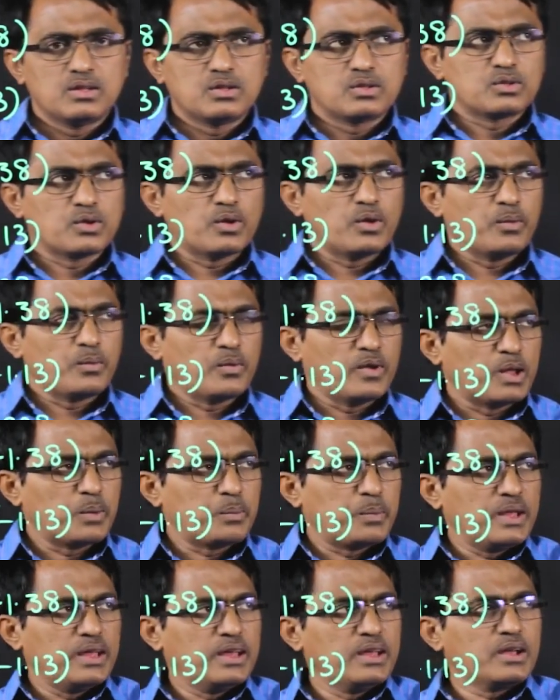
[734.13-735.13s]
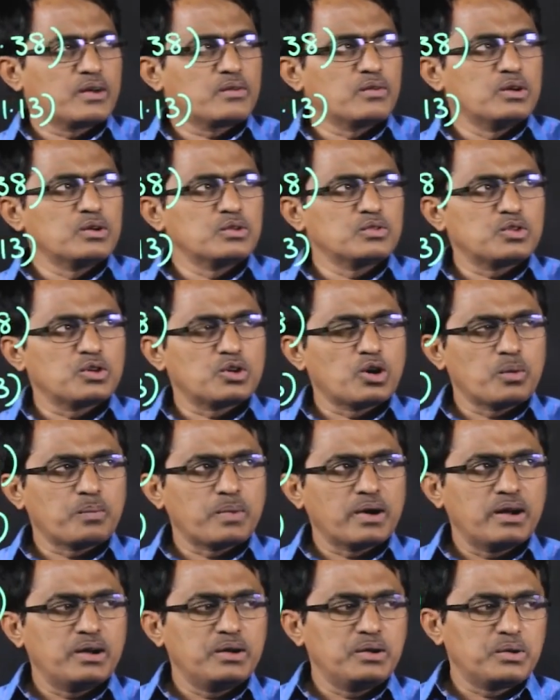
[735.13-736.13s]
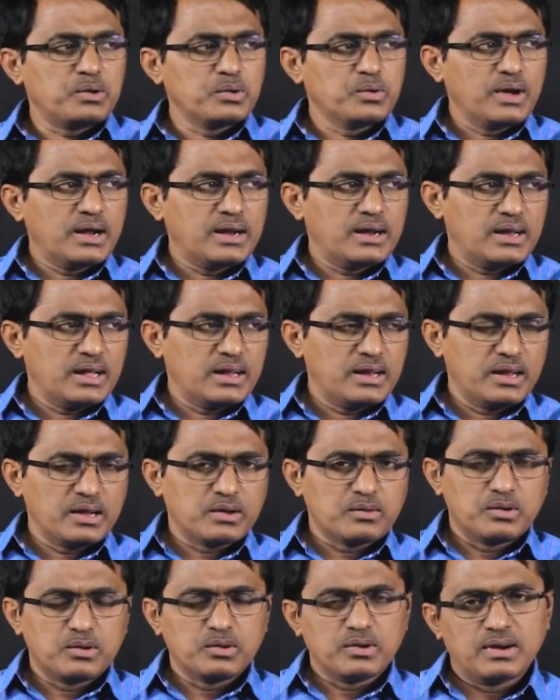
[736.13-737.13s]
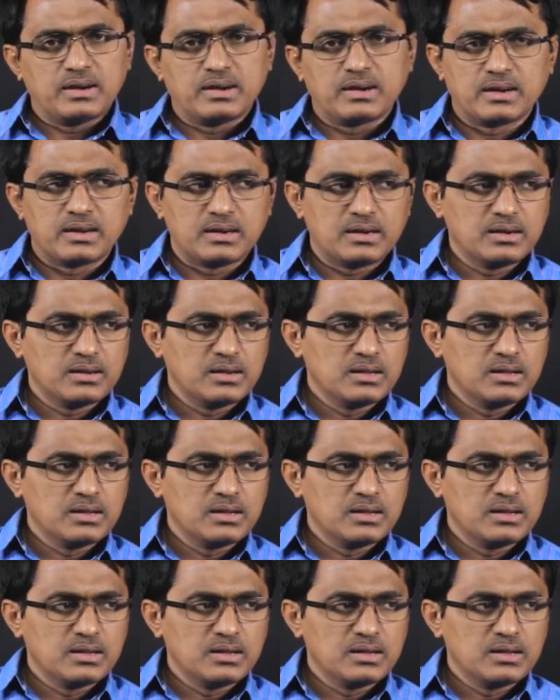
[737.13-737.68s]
So where p equal to 0.2 and n equal to 100.